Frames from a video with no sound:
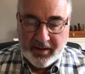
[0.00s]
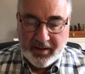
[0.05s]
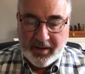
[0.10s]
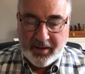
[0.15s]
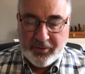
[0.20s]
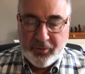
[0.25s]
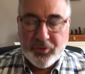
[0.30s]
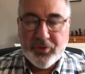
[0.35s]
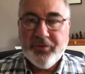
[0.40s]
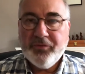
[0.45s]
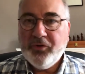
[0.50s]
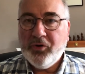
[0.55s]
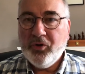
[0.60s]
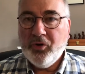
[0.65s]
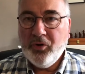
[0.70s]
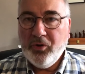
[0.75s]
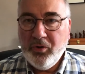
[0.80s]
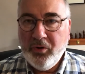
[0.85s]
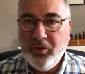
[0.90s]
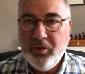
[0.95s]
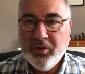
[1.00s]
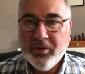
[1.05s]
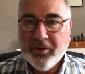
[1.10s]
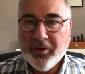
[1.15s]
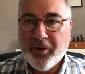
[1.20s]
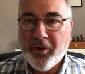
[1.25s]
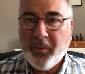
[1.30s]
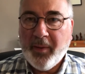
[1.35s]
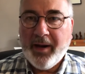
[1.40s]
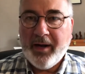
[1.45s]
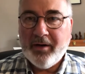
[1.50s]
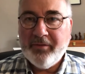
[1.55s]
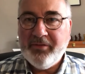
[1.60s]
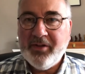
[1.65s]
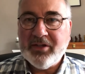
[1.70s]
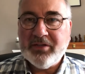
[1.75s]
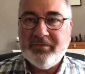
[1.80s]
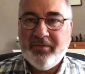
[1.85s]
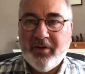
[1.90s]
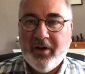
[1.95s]
Those of you who are aware of
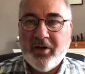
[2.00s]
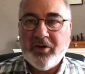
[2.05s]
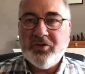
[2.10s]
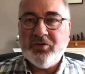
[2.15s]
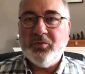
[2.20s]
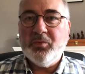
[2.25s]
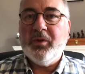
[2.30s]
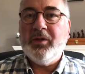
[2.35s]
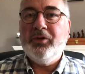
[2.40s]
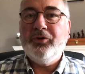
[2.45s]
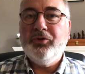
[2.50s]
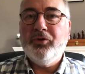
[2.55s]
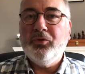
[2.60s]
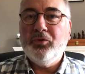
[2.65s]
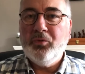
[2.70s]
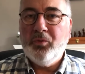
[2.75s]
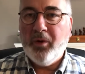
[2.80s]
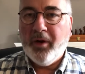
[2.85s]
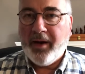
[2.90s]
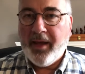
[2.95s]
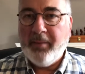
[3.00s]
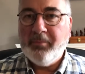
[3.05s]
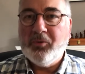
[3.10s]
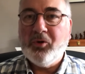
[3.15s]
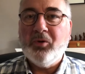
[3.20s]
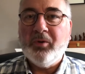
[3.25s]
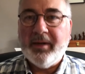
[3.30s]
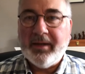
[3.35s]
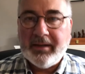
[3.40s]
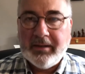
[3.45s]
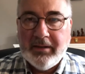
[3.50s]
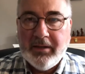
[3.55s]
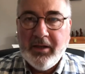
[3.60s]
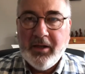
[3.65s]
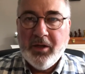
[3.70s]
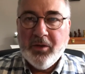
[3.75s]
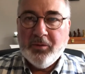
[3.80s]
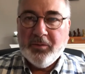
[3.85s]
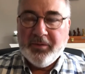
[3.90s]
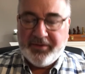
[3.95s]
this verse will know where I'm going
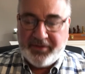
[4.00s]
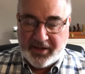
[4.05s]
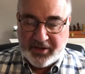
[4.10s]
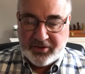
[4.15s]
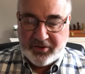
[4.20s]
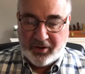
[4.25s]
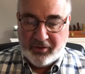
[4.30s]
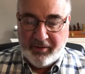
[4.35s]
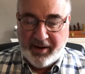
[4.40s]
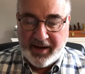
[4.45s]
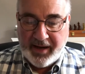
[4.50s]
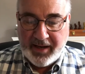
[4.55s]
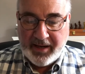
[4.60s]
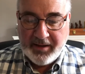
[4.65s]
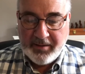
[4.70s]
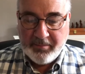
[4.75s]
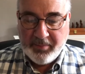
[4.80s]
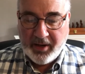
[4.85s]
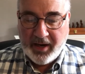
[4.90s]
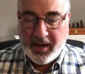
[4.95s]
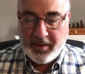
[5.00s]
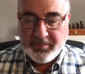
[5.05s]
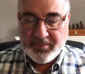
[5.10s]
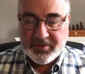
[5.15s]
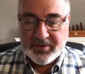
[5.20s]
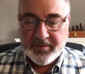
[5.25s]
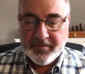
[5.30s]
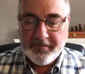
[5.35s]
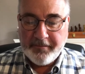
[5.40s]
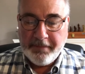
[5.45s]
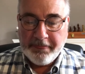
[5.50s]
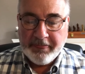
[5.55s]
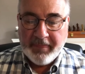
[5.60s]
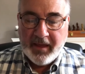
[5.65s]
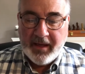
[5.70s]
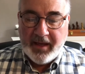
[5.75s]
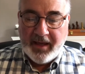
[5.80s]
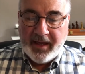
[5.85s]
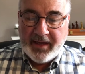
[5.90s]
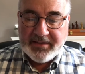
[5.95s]
with this already, perhaps.
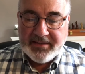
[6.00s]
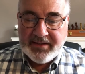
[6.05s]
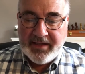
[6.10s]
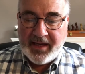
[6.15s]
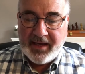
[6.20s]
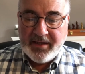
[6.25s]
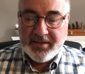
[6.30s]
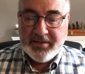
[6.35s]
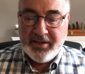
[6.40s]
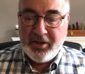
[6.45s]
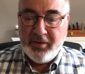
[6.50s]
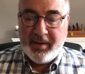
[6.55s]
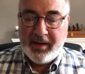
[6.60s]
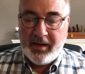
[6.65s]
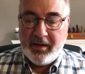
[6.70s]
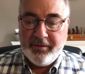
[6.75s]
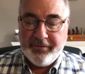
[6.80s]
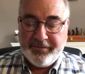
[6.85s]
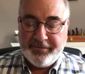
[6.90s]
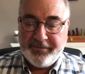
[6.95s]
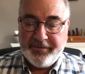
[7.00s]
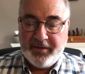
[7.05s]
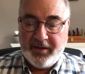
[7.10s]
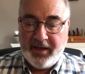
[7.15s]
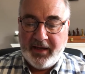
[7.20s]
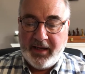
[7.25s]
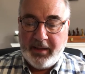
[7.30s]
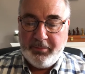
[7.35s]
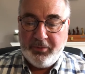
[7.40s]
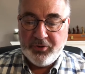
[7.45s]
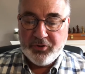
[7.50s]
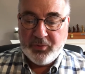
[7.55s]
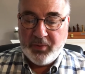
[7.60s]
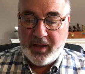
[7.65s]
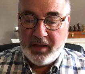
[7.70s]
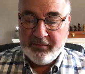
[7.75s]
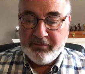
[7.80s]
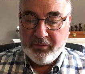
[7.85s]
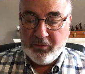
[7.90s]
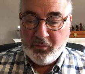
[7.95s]
It says in the middle of Hebrews
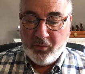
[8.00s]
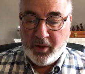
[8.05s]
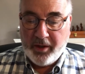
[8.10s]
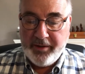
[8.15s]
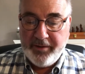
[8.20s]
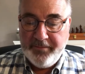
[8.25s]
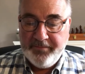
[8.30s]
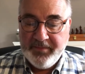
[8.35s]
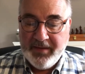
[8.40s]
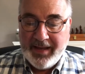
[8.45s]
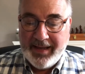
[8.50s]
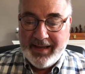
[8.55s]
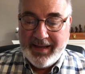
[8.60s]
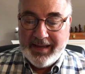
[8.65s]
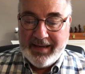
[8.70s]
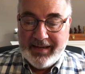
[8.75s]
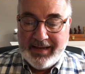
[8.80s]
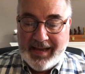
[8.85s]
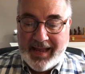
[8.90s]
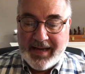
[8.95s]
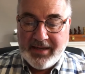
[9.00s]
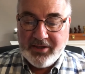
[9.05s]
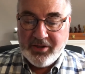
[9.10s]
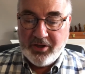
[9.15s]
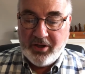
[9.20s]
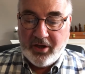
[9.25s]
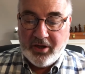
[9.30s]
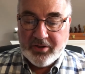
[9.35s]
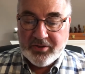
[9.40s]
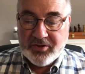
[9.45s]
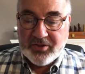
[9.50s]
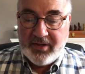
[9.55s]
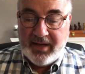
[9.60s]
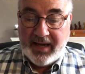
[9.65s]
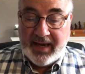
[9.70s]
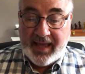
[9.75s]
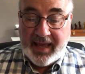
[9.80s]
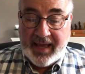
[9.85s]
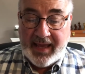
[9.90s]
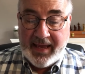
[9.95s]
12 and 1, let us
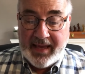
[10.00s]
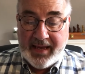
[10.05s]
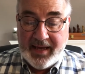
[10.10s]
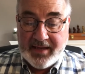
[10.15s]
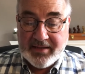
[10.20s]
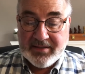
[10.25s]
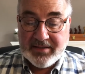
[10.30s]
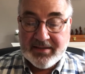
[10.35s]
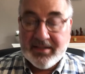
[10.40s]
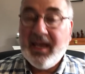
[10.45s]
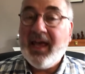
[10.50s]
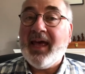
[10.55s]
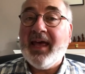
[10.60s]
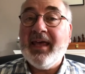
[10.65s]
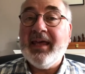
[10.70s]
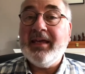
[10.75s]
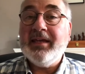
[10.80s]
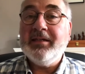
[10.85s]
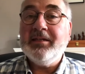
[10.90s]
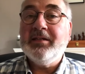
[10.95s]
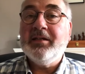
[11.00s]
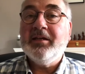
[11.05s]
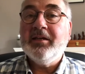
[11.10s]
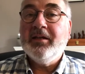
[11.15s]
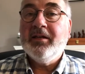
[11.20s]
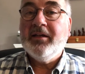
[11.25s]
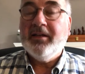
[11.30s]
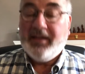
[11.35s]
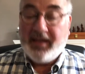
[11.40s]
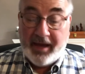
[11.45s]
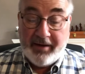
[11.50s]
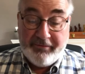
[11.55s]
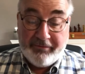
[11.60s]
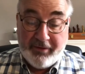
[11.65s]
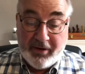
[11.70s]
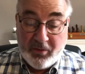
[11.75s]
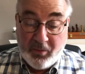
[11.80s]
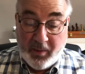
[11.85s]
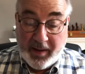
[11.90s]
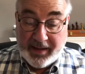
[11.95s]
lay aside
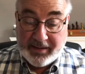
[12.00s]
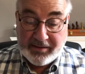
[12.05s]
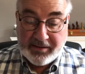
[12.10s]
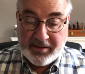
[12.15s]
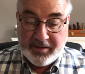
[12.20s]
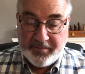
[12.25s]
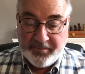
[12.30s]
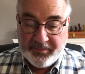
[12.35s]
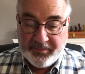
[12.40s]
every weight